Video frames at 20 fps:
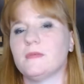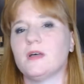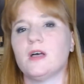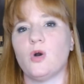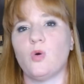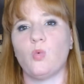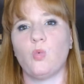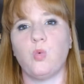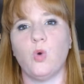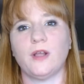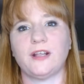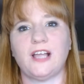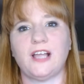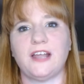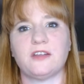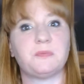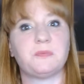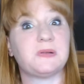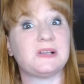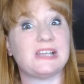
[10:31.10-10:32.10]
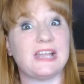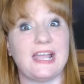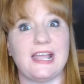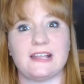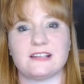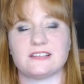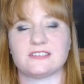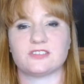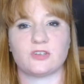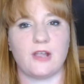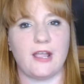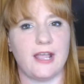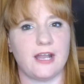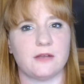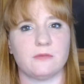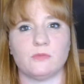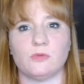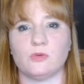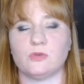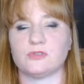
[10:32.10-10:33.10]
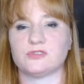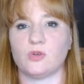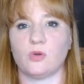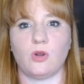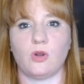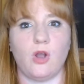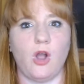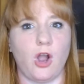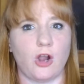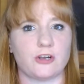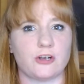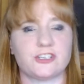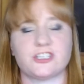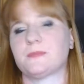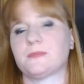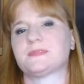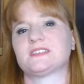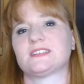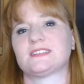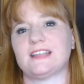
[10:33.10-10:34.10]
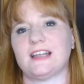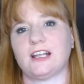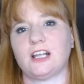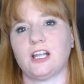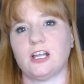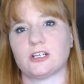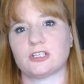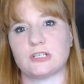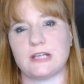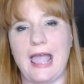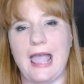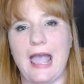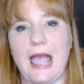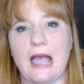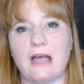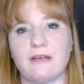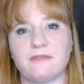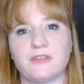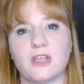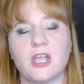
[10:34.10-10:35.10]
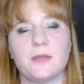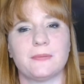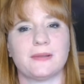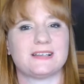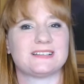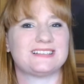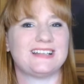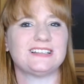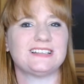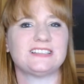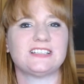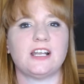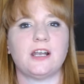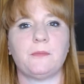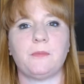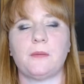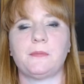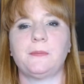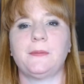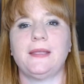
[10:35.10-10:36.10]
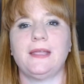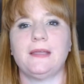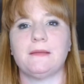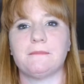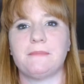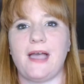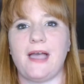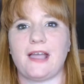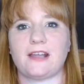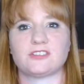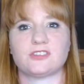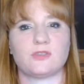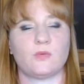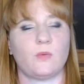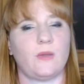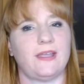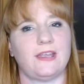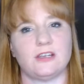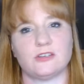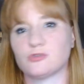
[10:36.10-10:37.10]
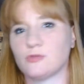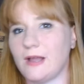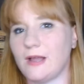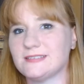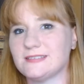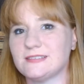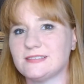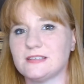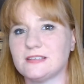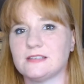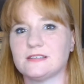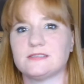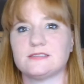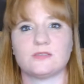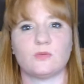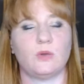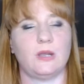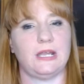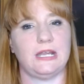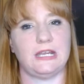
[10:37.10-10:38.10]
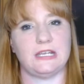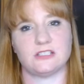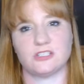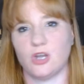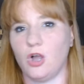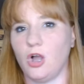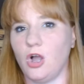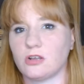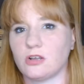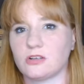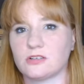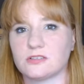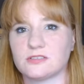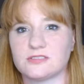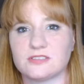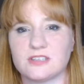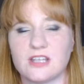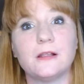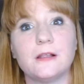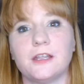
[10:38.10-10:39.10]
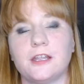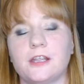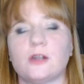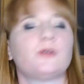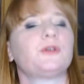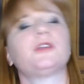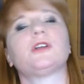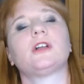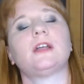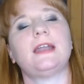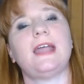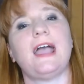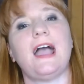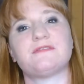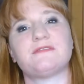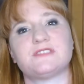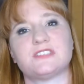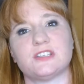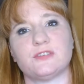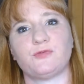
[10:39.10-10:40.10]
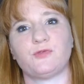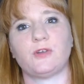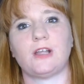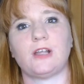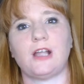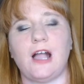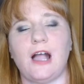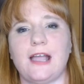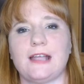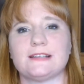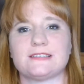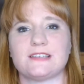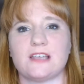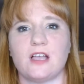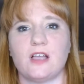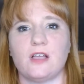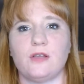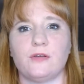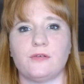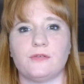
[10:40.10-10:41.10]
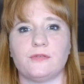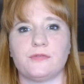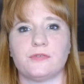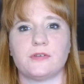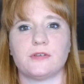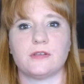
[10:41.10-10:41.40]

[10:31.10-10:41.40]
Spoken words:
what kind of plants or animals or hardships does that country have? Because that's going to probably impact the way he dresses, the way he talks. You know, you're going to have different kinds of